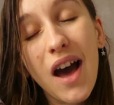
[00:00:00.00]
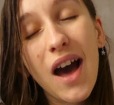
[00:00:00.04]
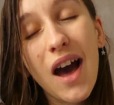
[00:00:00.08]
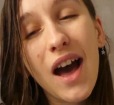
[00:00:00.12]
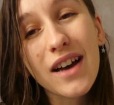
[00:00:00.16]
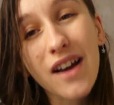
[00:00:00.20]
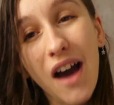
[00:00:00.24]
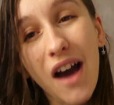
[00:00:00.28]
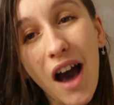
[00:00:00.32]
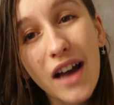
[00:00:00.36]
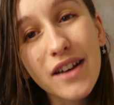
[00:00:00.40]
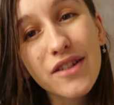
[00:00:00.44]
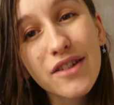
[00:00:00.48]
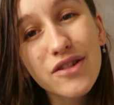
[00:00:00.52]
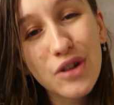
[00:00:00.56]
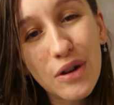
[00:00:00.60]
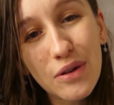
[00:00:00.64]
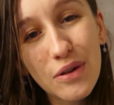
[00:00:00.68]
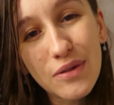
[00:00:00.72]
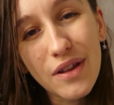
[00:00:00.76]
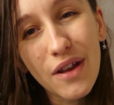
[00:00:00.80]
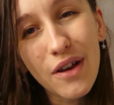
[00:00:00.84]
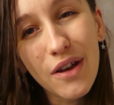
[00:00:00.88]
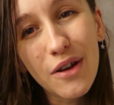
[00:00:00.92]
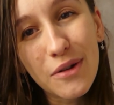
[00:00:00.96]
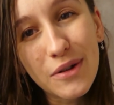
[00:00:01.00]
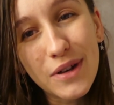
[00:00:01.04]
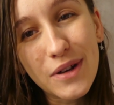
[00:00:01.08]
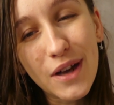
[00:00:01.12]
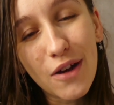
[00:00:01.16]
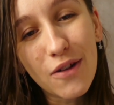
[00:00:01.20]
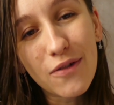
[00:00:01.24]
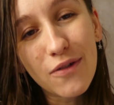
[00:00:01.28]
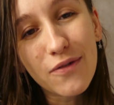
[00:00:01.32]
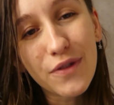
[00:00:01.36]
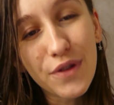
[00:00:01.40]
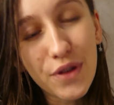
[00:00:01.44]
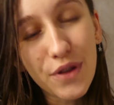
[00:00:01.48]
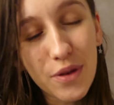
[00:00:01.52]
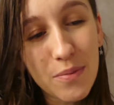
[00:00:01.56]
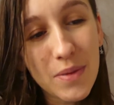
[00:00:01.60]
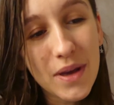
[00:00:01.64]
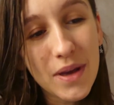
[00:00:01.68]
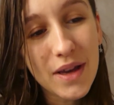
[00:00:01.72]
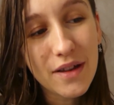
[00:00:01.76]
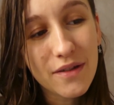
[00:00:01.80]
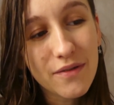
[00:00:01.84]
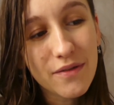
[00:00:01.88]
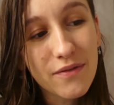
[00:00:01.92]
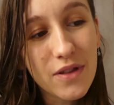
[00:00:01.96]
I kind of chose the hotel for
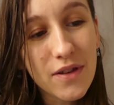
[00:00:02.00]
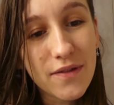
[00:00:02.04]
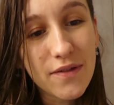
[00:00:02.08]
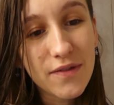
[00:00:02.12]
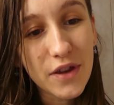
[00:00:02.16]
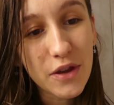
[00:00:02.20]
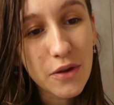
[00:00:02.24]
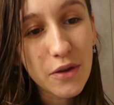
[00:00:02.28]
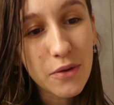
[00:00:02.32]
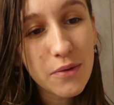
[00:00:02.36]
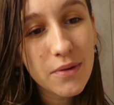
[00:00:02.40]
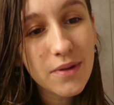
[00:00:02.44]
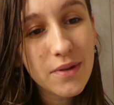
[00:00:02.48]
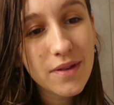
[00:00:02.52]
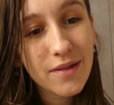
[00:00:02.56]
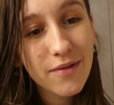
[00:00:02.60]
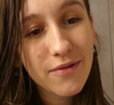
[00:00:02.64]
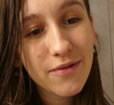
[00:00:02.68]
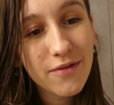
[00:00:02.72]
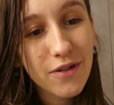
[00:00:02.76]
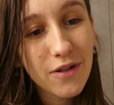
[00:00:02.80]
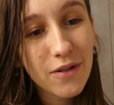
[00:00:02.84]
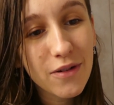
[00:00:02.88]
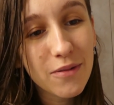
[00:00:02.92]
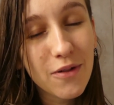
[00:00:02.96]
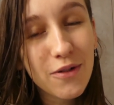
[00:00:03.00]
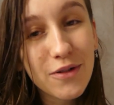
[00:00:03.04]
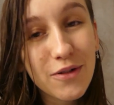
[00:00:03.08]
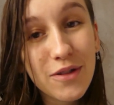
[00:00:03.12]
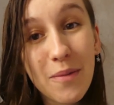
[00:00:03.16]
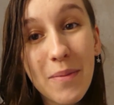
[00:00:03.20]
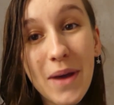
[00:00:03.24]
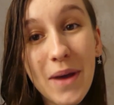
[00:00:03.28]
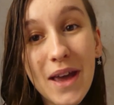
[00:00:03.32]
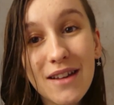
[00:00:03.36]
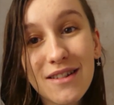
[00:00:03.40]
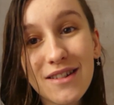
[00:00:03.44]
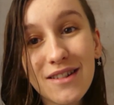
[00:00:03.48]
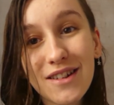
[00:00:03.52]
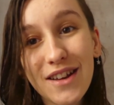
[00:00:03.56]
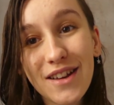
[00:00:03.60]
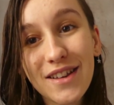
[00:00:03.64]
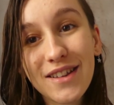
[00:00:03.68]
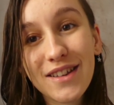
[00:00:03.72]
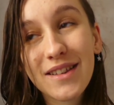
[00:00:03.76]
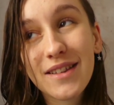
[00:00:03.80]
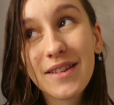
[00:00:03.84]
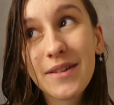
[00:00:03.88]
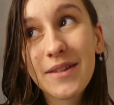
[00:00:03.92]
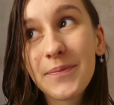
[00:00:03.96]
the views from on the
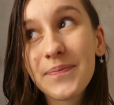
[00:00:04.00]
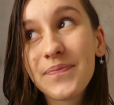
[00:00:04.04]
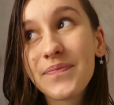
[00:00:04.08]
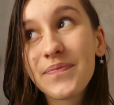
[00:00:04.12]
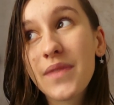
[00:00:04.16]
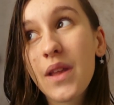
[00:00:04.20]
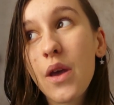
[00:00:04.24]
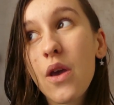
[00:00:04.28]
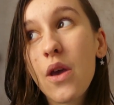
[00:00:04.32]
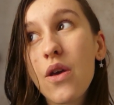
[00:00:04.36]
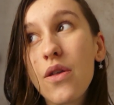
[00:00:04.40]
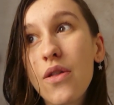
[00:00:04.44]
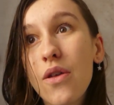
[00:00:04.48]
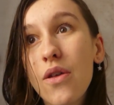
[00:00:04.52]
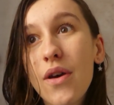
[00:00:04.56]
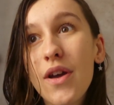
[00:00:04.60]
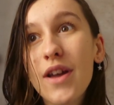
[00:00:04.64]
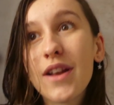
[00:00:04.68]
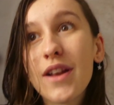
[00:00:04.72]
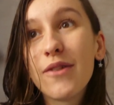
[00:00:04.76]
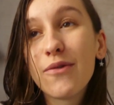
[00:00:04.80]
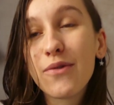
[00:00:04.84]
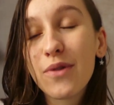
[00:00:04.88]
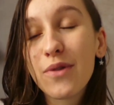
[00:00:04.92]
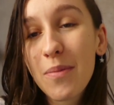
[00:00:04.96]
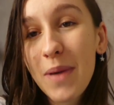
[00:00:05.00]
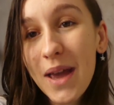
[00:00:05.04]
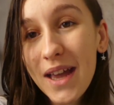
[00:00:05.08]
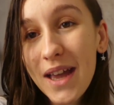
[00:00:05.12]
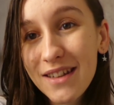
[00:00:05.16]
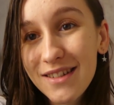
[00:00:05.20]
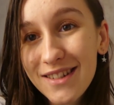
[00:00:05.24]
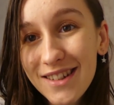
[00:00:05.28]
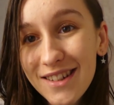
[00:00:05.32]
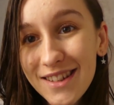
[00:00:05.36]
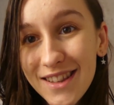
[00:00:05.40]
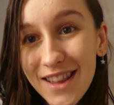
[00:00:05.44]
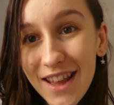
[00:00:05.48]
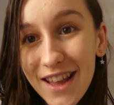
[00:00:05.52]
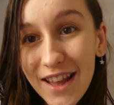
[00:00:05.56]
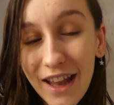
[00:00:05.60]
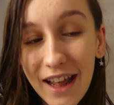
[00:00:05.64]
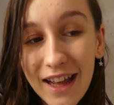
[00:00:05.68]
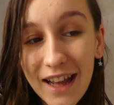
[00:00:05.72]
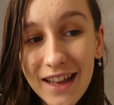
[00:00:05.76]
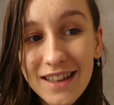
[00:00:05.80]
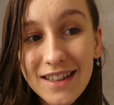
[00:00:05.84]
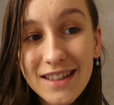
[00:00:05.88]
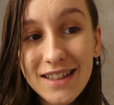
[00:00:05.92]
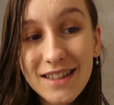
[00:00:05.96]
pictures. In all the pictures, they're
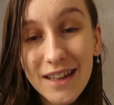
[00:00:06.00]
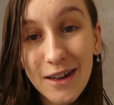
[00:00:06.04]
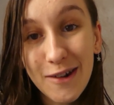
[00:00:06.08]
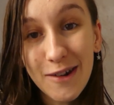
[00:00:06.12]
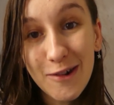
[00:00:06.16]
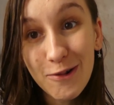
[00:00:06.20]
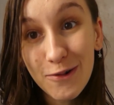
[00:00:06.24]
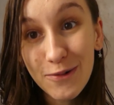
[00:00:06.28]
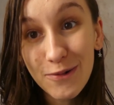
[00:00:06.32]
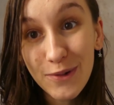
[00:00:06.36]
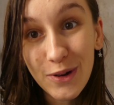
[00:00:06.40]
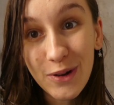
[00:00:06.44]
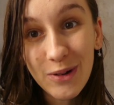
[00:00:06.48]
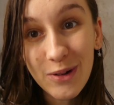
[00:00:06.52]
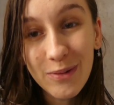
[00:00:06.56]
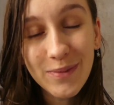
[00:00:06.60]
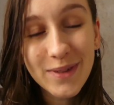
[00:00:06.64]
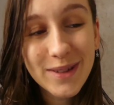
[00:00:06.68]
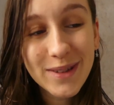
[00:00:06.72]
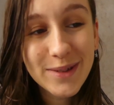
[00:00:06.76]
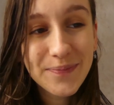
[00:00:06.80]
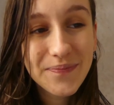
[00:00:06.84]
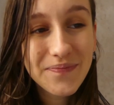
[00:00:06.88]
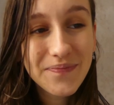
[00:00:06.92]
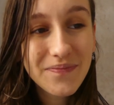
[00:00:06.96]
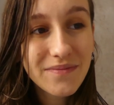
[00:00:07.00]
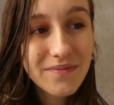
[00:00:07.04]
like single rooms,